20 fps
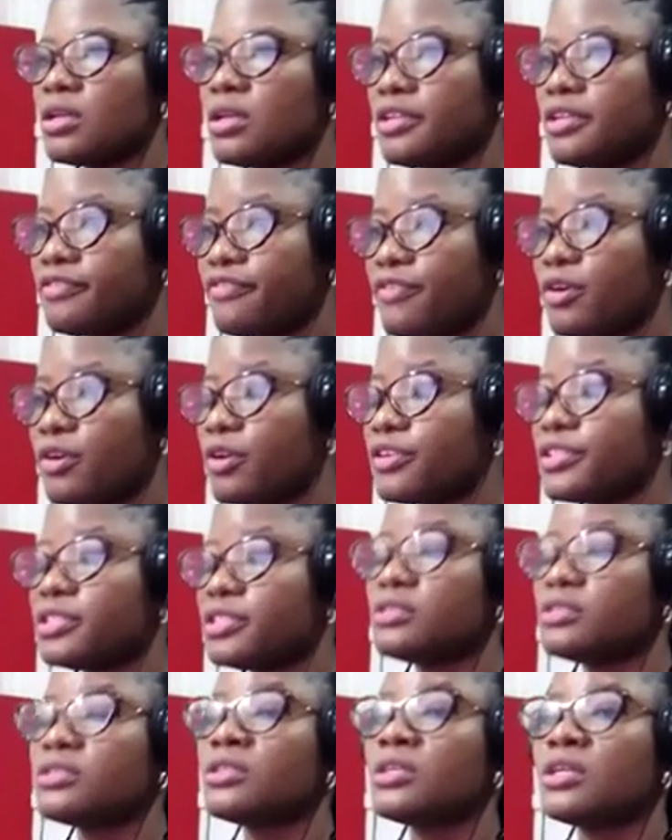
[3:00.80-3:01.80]
in
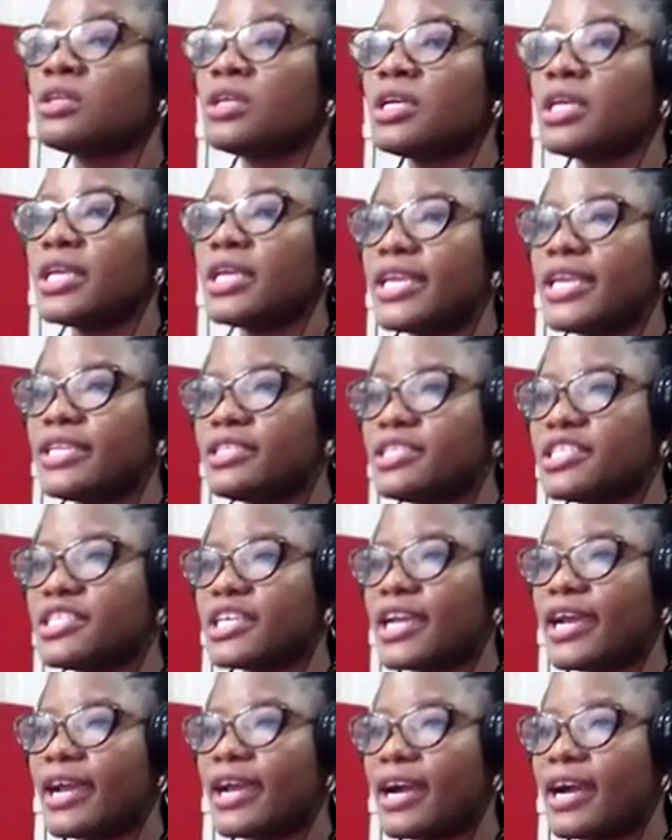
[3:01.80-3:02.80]
foreign.
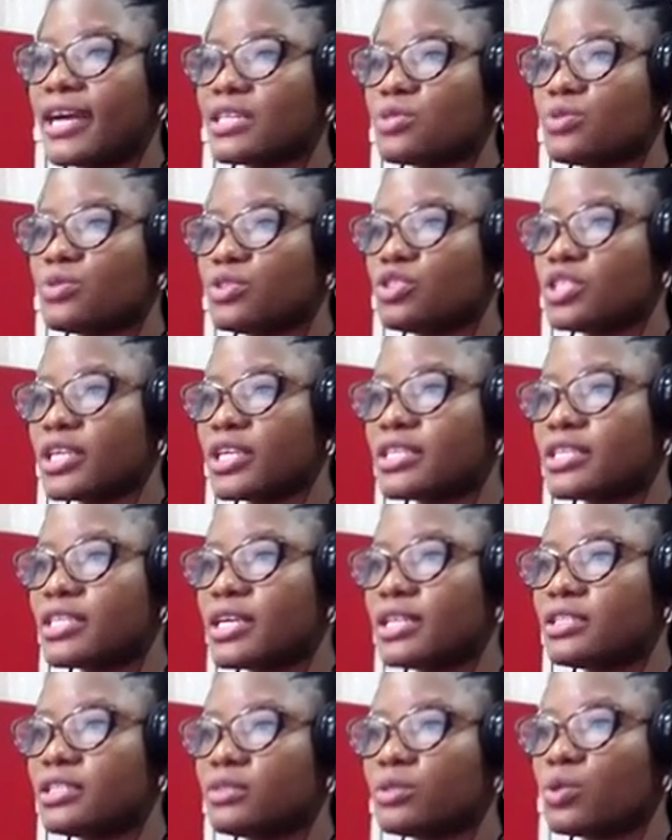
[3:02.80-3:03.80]
India has
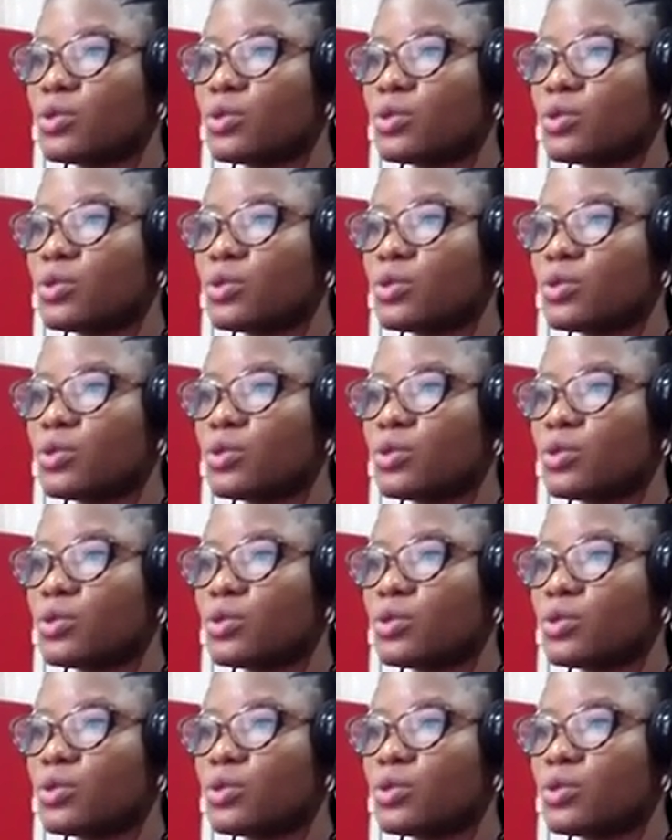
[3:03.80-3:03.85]
rejected a